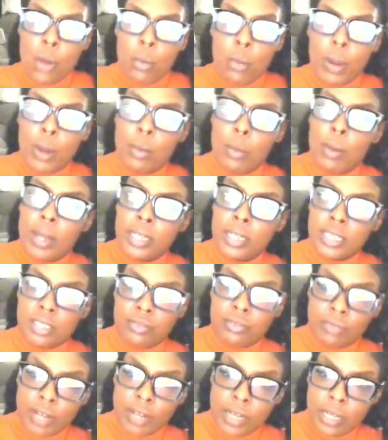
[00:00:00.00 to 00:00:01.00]
where one
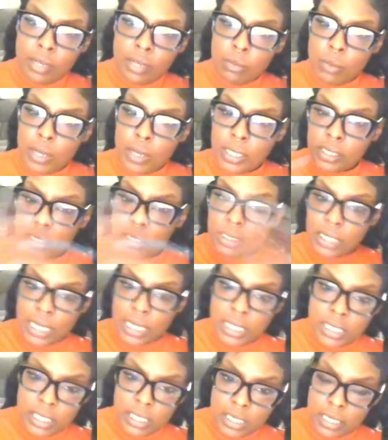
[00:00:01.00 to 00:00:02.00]
is running, one is
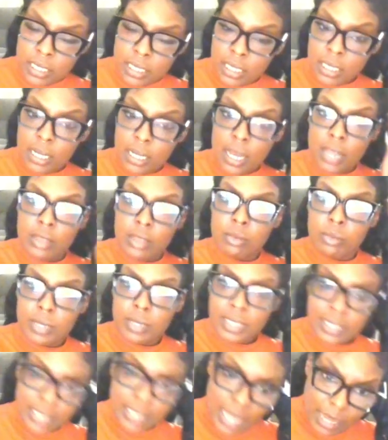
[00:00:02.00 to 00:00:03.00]
chasing, then the other
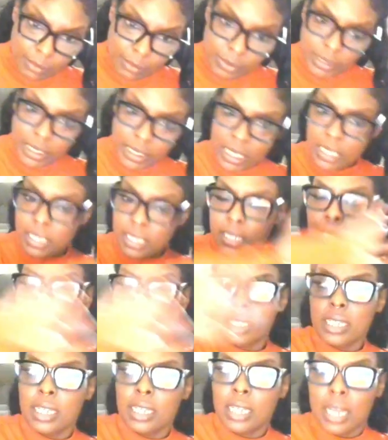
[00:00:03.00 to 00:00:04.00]
one stops
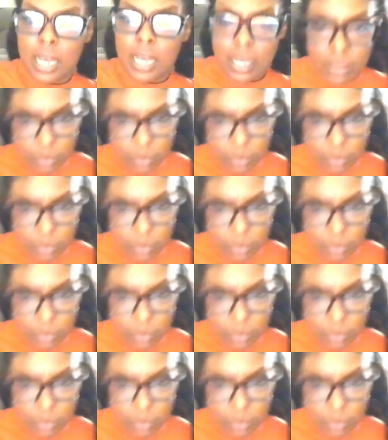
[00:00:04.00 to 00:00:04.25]
chasing, and the